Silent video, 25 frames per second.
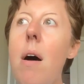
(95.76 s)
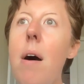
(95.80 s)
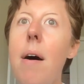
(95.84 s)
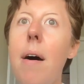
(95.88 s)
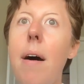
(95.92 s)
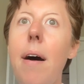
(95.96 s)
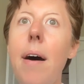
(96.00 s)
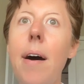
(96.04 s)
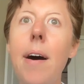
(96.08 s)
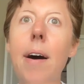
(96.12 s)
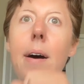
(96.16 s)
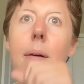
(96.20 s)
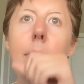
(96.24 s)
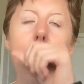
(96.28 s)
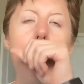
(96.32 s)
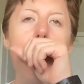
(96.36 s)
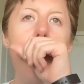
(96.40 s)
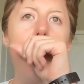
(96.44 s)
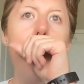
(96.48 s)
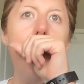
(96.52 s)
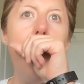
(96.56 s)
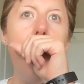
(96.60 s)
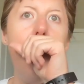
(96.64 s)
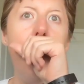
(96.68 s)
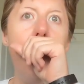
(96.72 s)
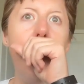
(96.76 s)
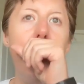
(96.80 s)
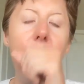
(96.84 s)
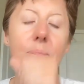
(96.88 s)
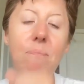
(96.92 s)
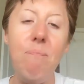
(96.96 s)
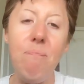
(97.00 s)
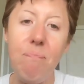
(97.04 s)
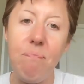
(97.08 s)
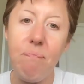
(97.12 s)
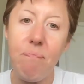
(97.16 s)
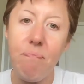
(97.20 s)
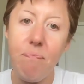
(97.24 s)
Um,
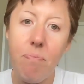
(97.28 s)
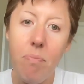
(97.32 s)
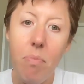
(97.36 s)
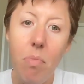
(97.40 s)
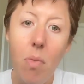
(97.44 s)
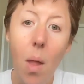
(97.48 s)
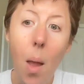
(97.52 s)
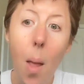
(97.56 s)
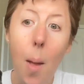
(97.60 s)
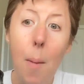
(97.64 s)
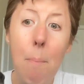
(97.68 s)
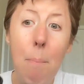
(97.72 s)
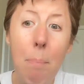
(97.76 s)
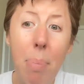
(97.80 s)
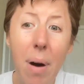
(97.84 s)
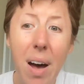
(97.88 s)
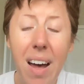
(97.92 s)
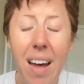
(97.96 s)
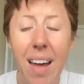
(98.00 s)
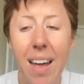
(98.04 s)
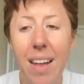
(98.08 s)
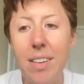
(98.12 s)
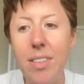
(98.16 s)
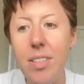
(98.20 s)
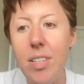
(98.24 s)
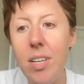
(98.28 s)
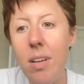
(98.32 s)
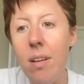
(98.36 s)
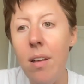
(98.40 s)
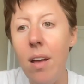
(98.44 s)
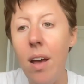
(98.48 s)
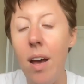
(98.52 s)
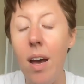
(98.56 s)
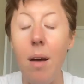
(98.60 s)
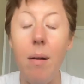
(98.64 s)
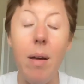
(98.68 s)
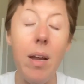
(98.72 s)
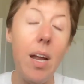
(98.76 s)
and
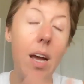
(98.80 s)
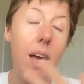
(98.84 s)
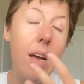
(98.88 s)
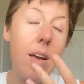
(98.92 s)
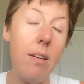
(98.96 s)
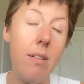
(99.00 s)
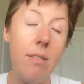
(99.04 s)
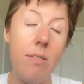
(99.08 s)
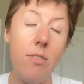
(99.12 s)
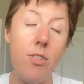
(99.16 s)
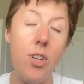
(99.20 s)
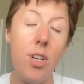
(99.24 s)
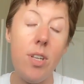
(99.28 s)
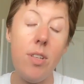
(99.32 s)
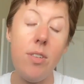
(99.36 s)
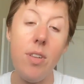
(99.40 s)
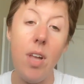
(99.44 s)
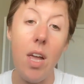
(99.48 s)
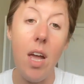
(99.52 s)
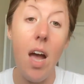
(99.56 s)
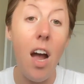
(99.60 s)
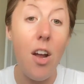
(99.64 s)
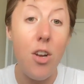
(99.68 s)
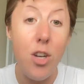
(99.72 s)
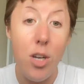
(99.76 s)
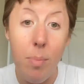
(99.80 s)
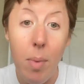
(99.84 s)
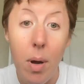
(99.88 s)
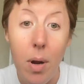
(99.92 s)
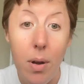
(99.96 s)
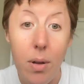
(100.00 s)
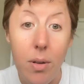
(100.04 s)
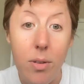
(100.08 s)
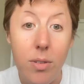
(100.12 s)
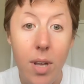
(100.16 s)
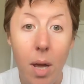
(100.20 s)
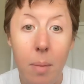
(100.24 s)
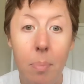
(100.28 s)
I should say
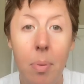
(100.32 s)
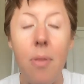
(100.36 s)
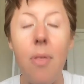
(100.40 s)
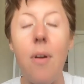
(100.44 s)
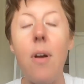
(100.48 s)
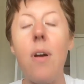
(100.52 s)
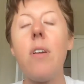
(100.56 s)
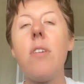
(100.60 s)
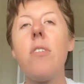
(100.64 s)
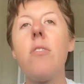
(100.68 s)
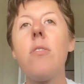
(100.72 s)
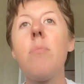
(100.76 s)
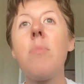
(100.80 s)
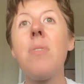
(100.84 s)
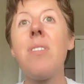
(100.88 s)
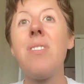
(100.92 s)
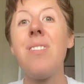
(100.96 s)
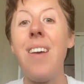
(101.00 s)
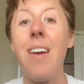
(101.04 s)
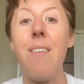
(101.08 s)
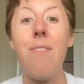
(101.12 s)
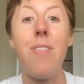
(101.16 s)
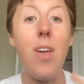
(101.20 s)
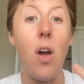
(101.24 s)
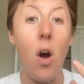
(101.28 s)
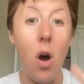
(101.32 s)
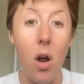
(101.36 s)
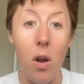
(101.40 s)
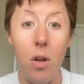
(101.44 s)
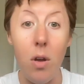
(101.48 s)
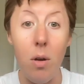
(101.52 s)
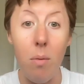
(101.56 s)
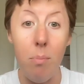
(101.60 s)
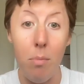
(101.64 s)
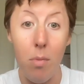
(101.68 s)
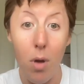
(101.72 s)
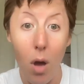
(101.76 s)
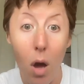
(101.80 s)
Hashimoto's hypothyroidism because I have the
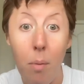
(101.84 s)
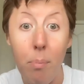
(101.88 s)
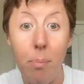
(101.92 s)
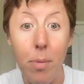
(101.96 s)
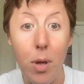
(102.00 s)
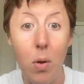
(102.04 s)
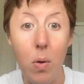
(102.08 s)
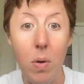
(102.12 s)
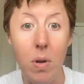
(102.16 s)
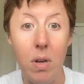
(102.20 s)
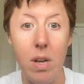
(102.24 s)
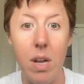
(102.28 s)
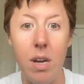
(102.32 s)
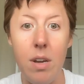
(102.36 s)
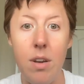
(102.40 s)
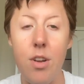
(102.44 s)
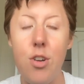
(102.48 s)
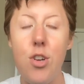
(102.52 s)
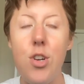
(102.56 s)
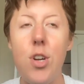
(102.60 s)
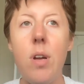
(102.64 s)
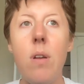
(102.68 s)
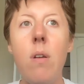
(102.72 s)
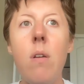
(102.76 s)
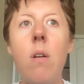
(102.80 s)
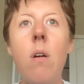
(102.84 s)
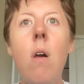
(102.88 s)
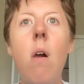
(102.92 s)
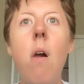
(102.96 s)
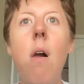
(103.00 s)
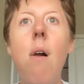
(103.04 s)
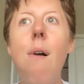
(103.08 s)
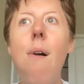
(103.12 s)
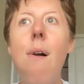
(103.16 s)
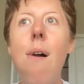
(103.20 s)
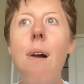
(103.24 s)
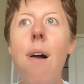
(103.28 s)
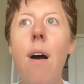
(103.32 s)
autoimmune condition
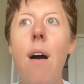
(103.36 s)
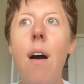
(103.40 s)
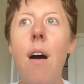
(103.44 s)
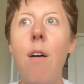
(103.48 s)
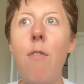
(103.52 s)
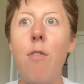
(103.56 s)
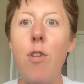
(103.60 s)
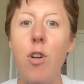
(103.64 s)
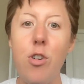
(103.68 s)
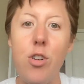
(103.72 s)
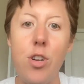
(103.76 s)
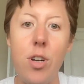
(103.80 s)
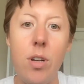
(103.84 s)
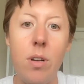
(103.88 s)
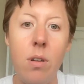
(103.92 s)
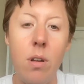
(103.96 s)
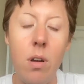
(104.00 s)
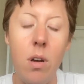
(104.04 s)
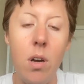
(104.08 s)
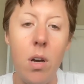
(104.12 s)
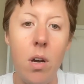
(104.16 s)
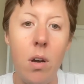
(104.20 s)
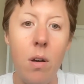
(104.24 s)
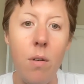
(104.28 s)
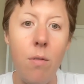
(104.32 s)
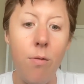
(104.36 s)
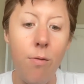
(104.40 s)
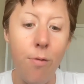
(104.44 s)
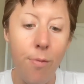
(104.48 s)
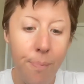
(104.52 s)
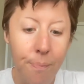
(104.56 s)
version of